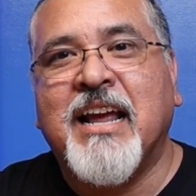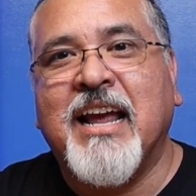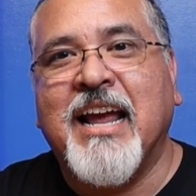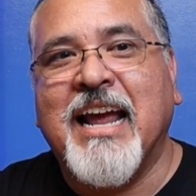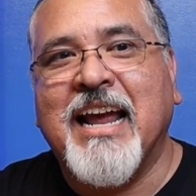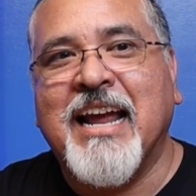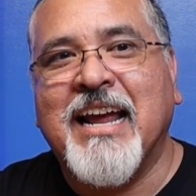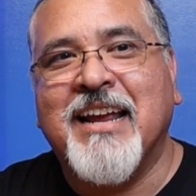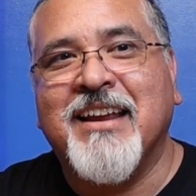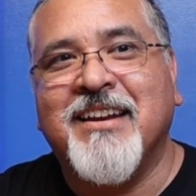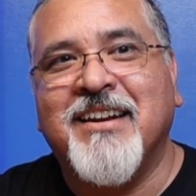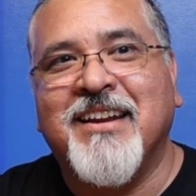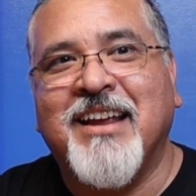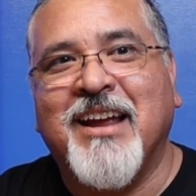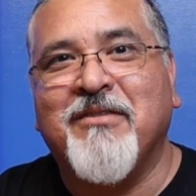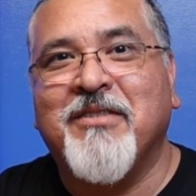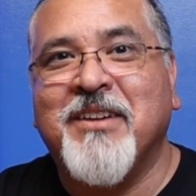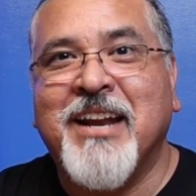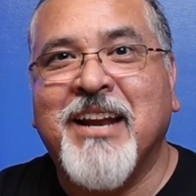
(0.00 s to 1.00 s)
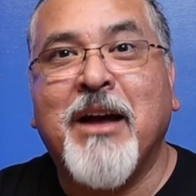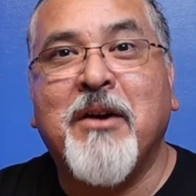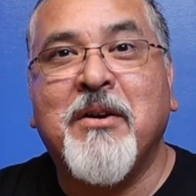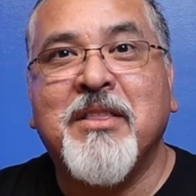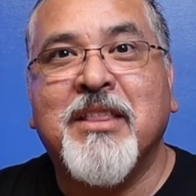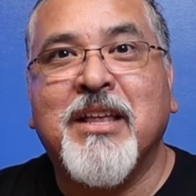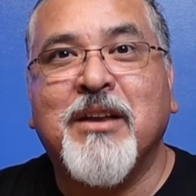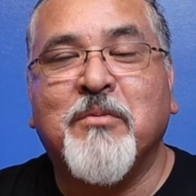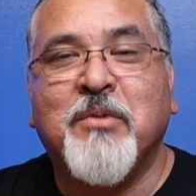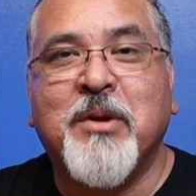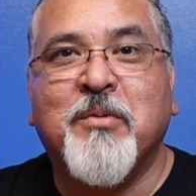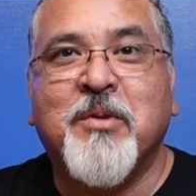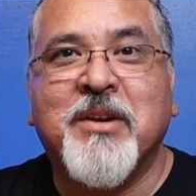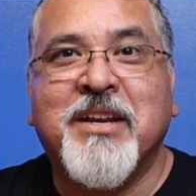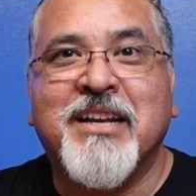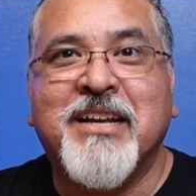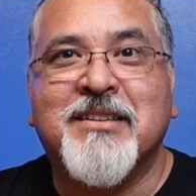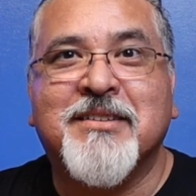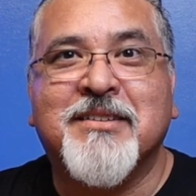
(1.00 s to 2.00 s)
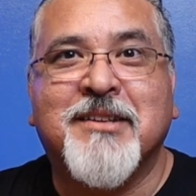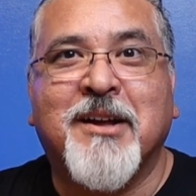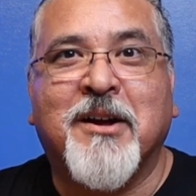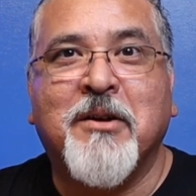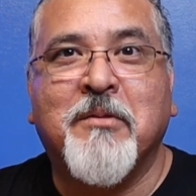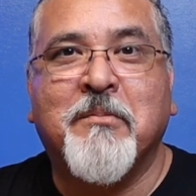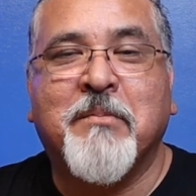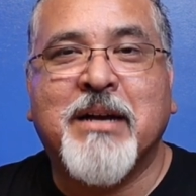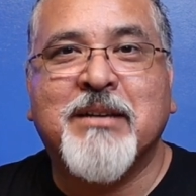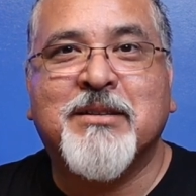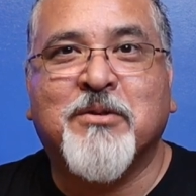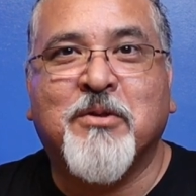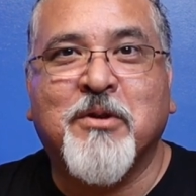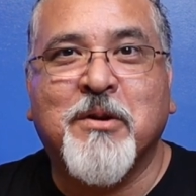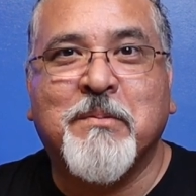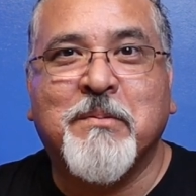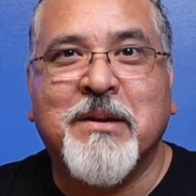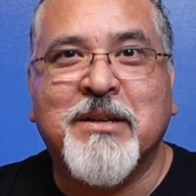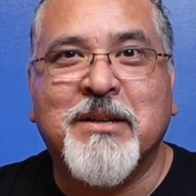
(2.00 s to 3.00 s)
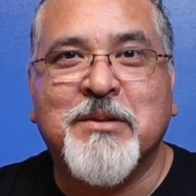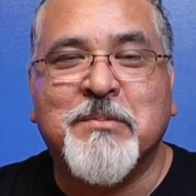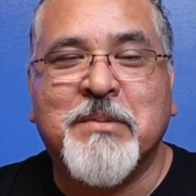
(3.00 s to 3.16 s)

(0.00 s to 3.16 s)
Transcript: and every now and then we would get stung by scorpions